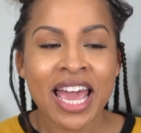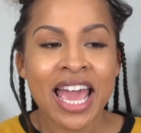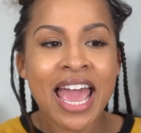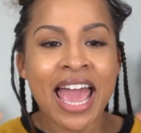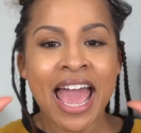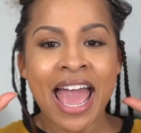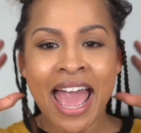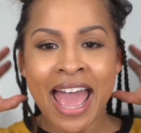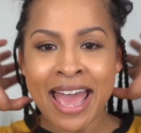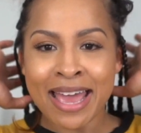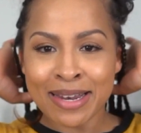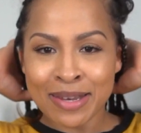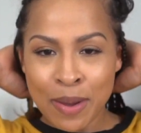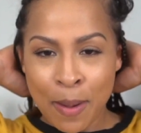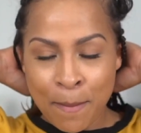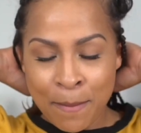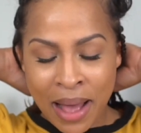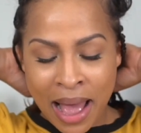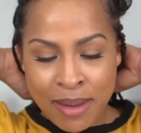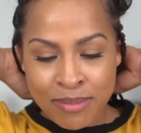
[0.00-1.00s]
And
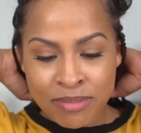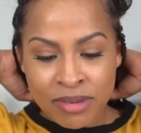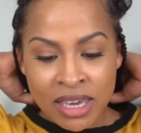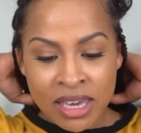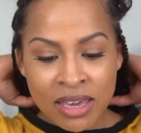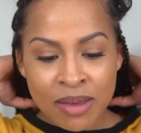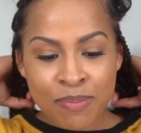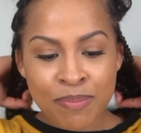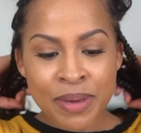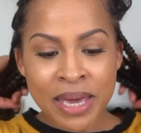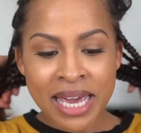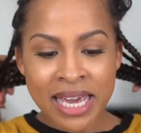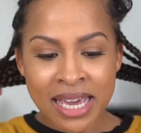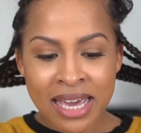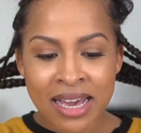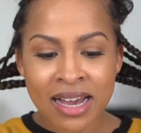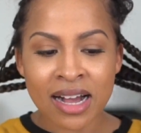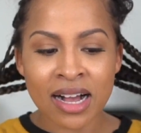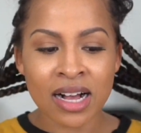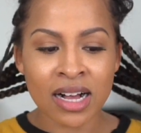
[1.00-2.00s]
by me
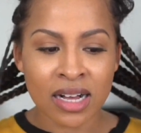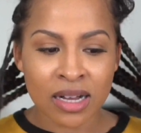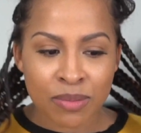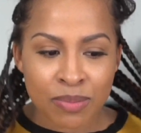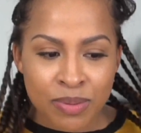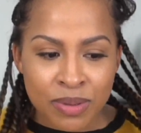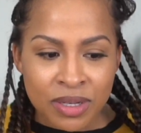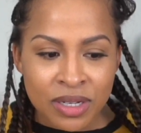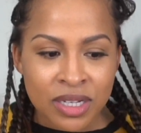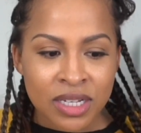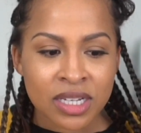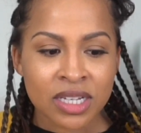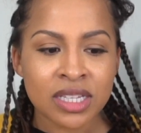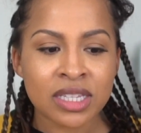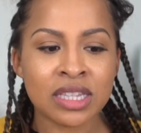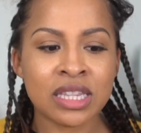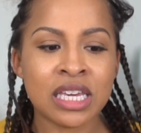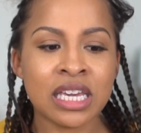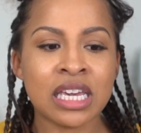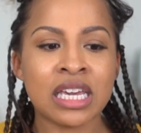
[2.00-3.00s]
picking up
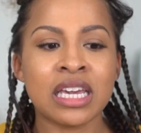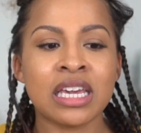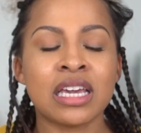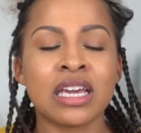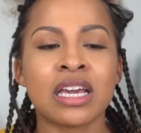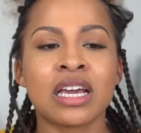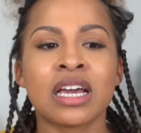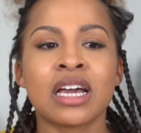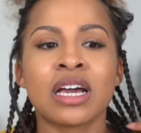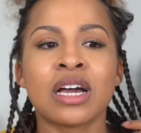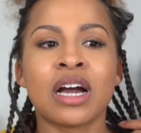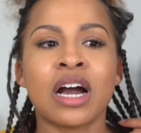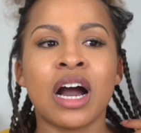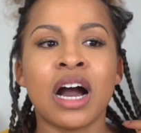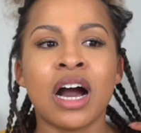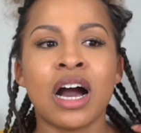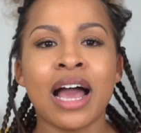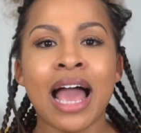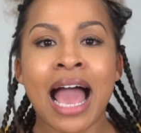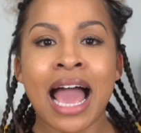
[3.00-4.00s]
the
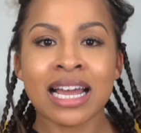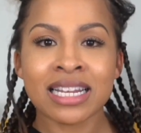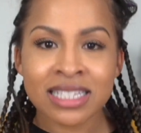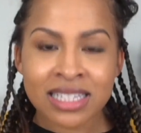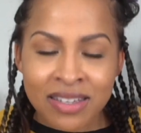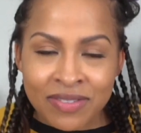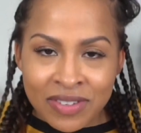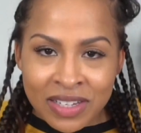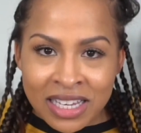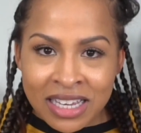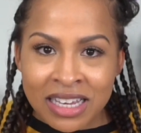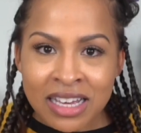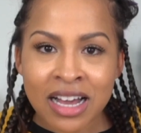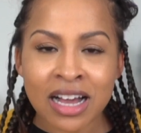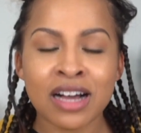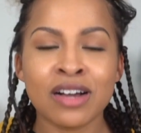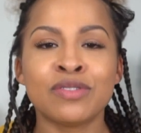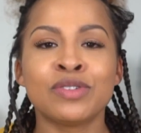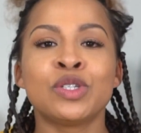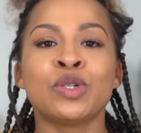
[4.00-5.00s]
activity
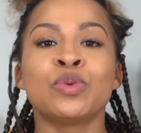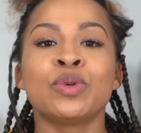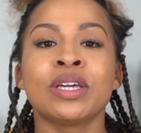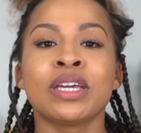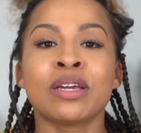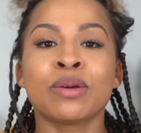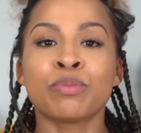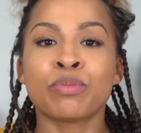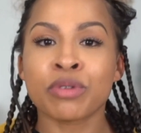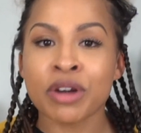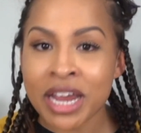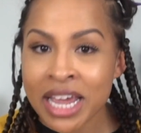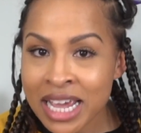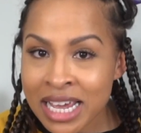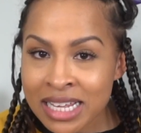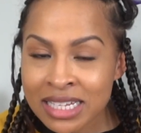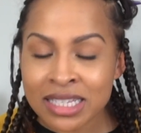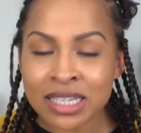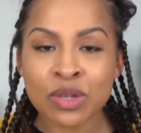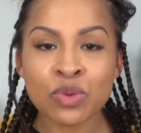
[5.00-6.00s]
of doing
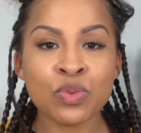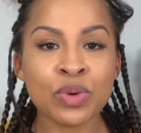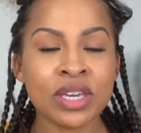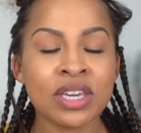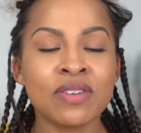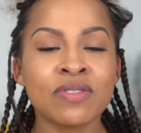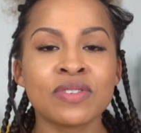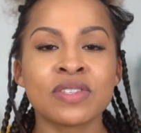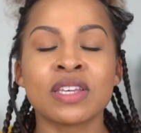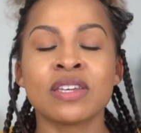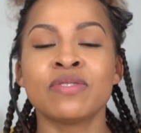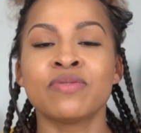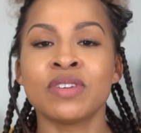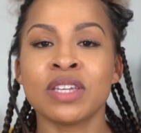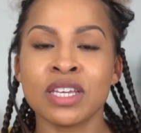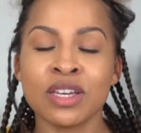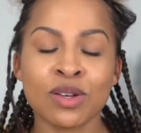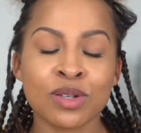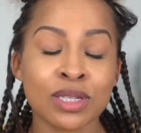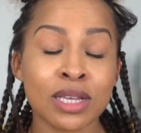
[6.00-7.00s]
braids and weaves and
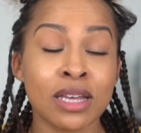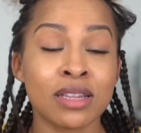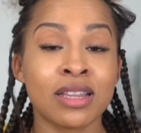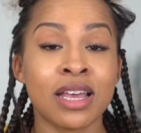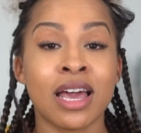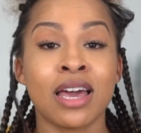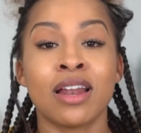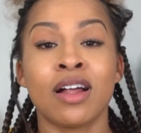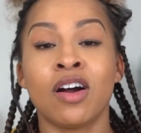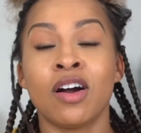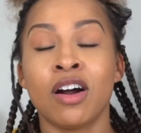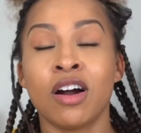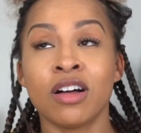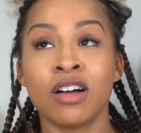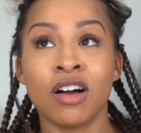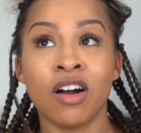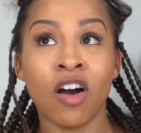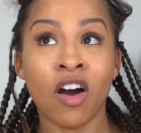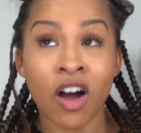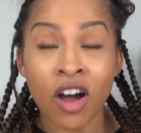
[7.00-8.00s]
videos like that
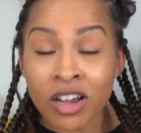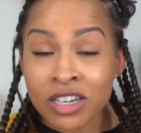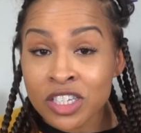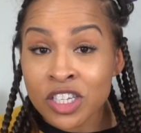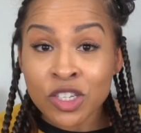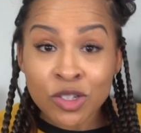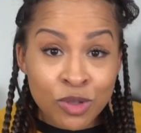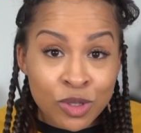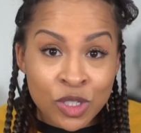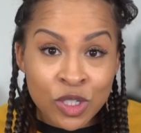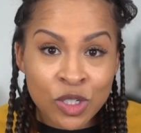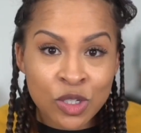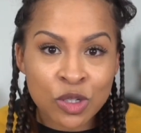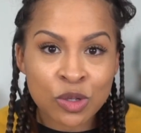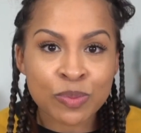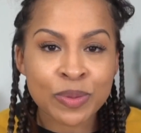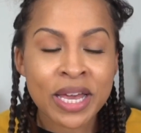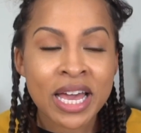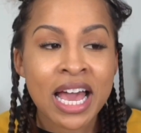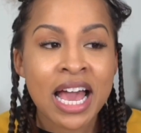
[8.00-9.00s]
on
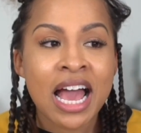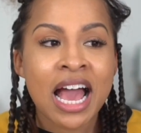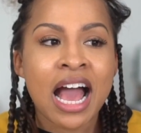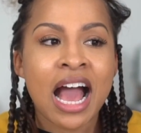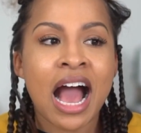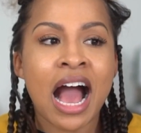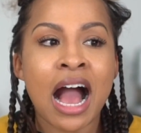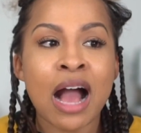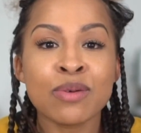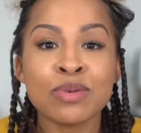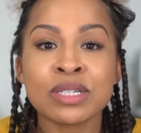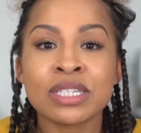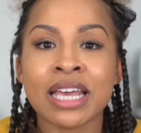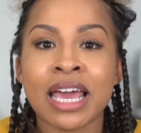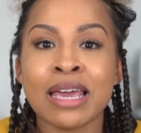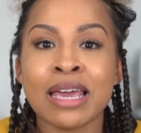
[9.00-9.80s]
YouTube, I was